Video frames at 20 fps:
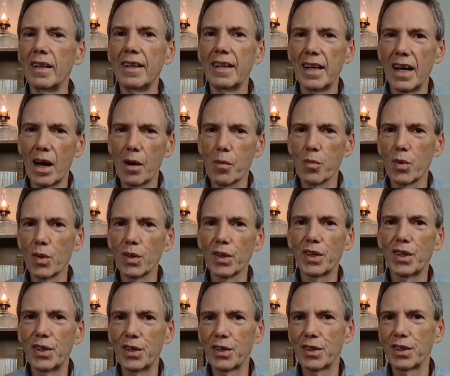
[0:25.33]
I'm really
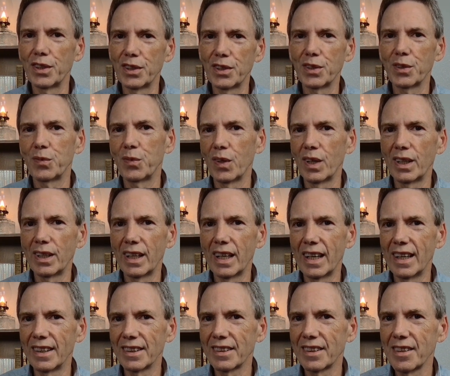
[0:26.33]
curious to find
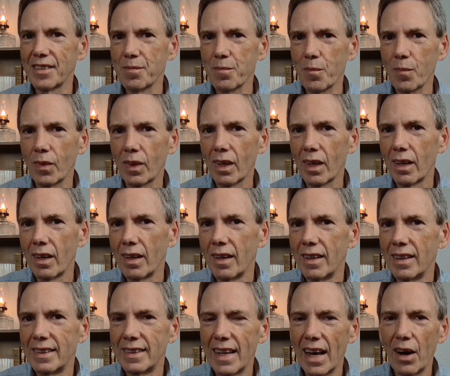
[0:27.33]
out.
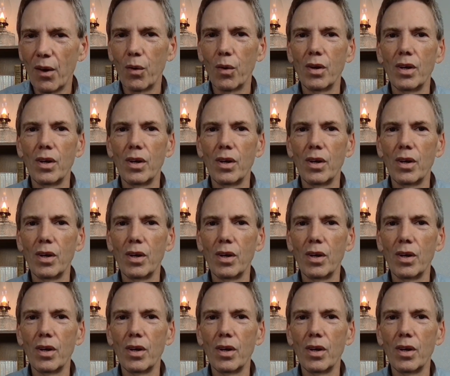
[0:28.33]
Now,